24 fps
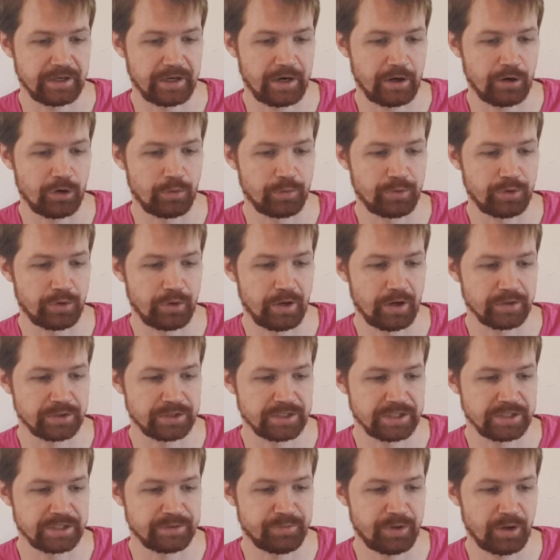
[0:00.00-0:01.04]
our
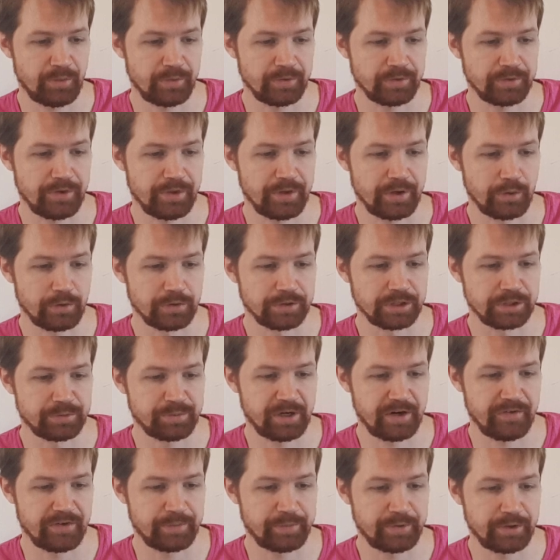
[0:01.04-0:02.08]
brewhouse is probably the oldest
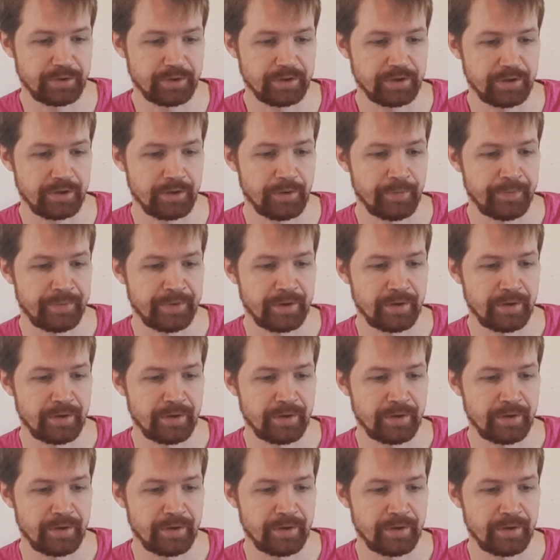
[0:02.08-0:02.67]
private brewery